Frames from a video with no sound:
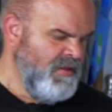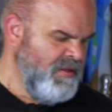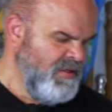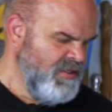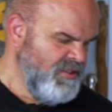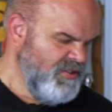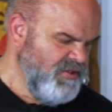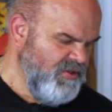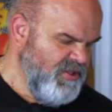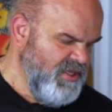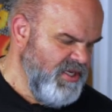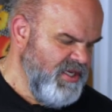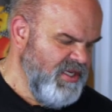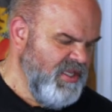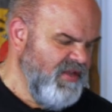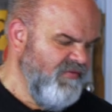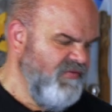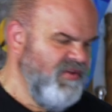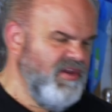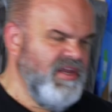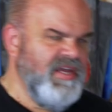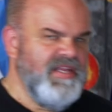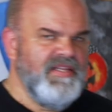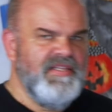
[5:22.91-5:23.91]
So then to give
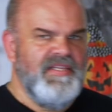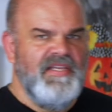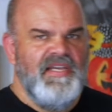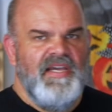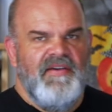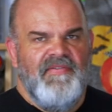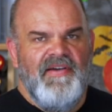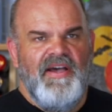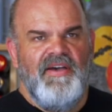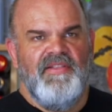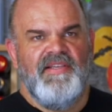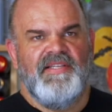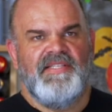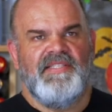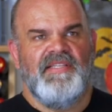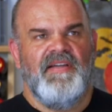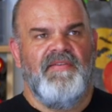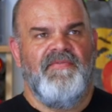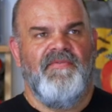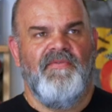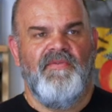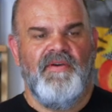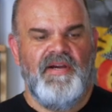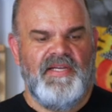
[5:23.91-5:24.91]
you an idea of how this
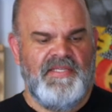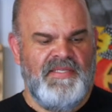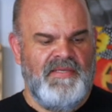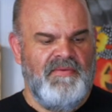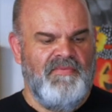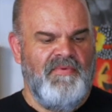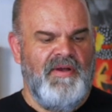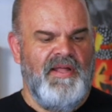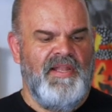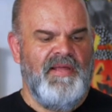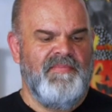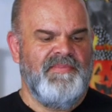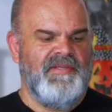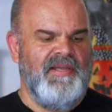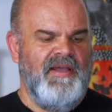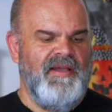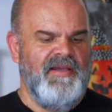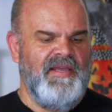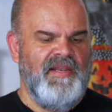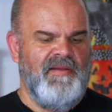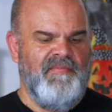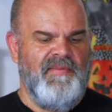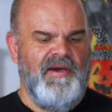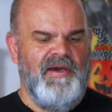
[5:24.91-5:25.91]
stuff works while I'm
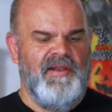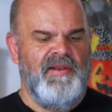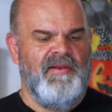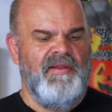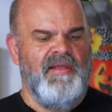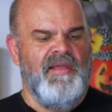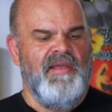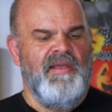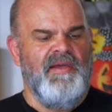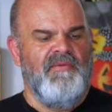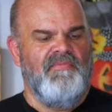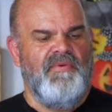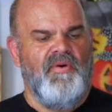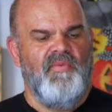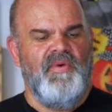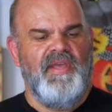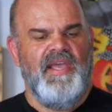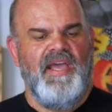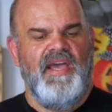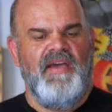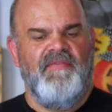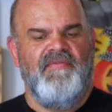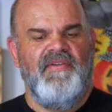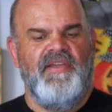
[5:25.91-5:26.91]
talking about it, what we
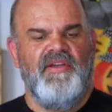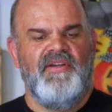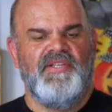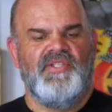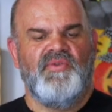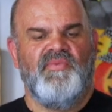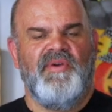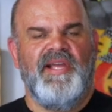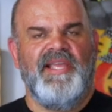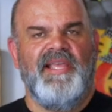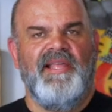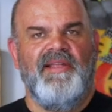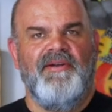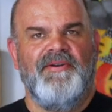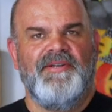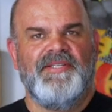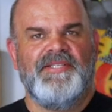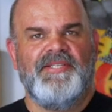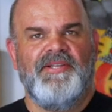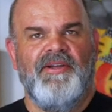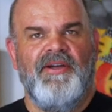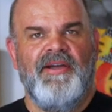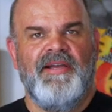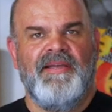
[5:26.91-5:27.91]
have here is a regulator
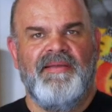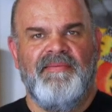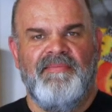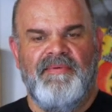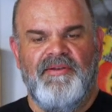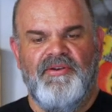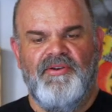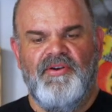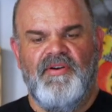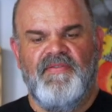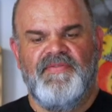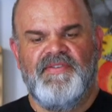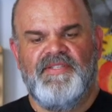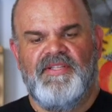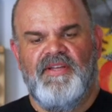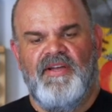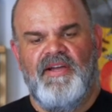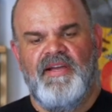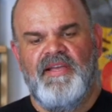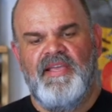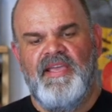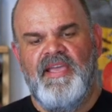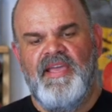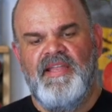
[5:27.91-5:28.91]
stock, Nerf
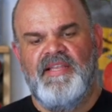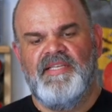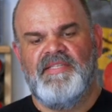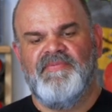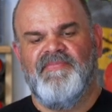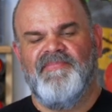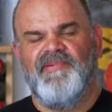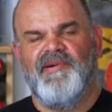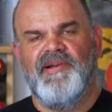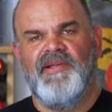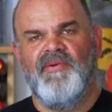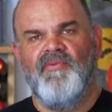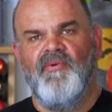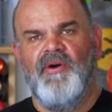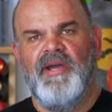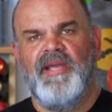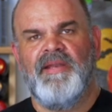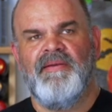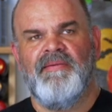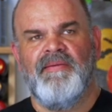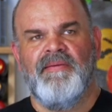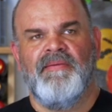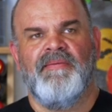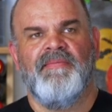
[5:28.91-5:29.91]
stock. It is pretty
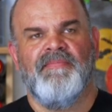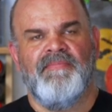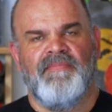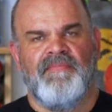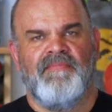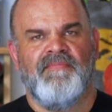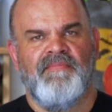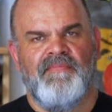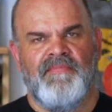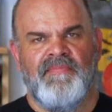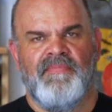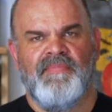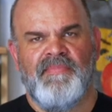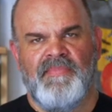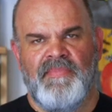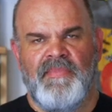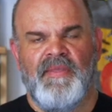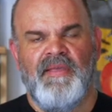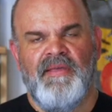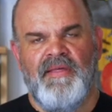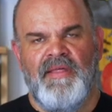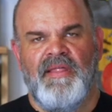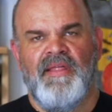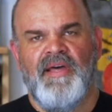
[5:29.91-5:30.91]
white.
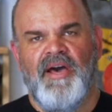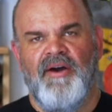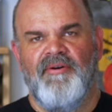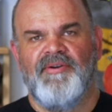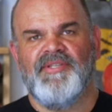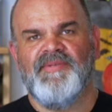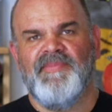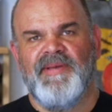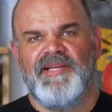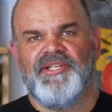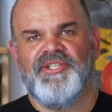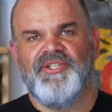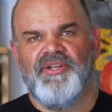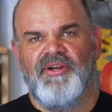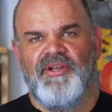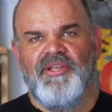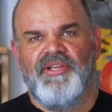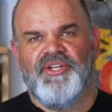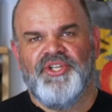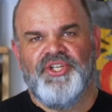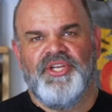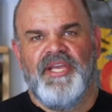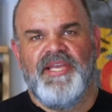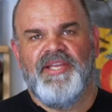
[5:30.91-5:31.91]
Always make sure
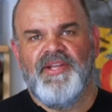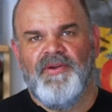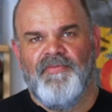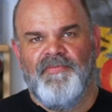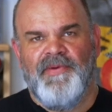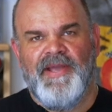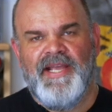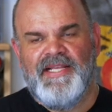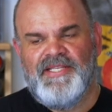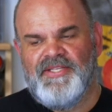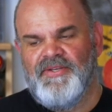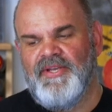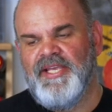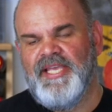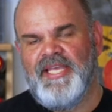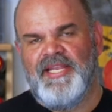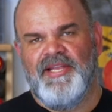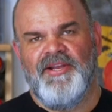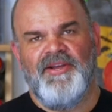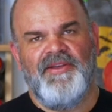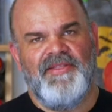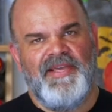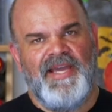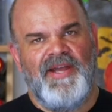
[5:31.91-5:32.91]
you shake your paint so you can
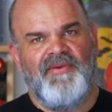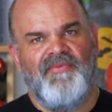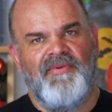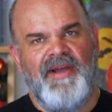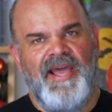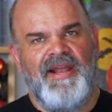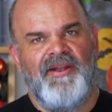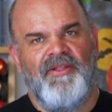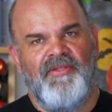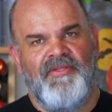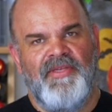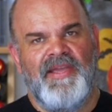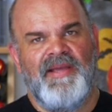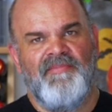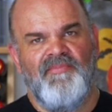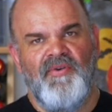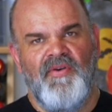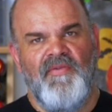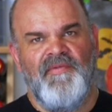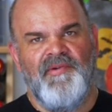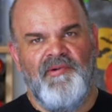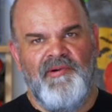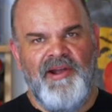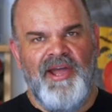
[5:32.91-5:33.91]
hear that rattle thing
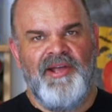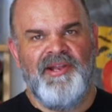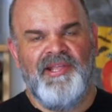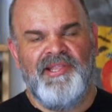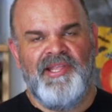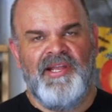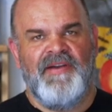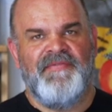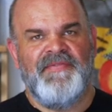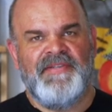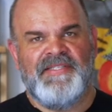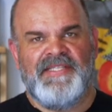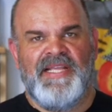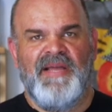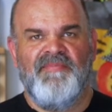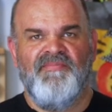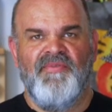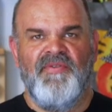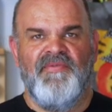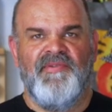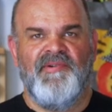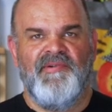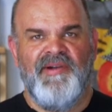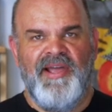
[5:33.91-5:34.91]
moving around in there. If it's not
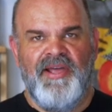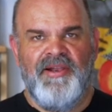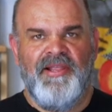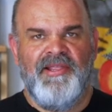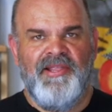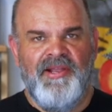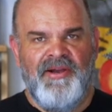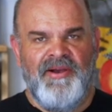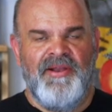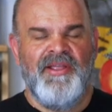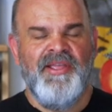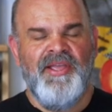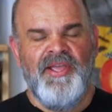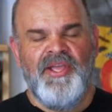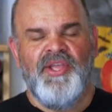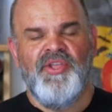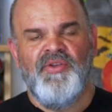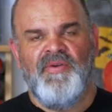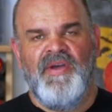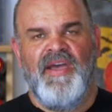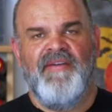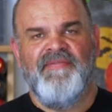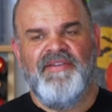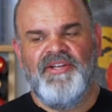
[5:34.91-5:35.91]
moving around in there,
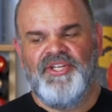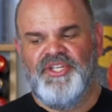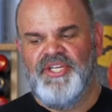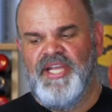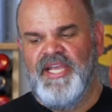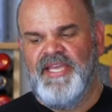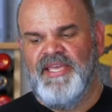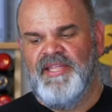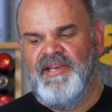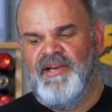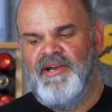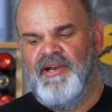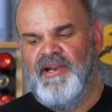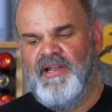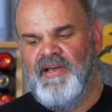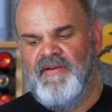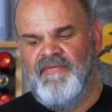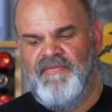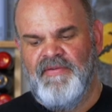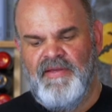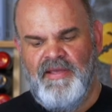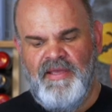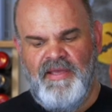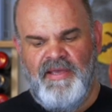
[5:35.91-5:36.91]
you haven't shaken it enough.
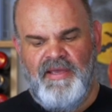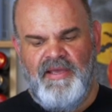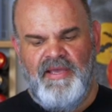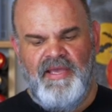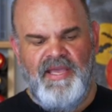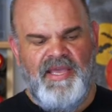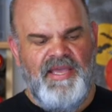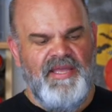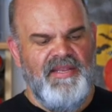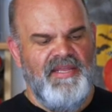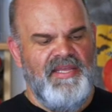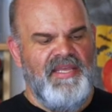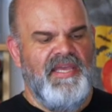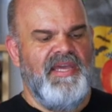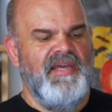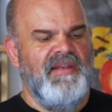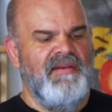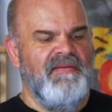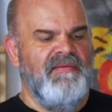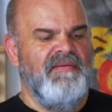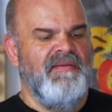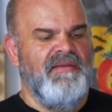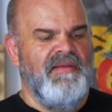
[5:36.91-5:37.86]
And again,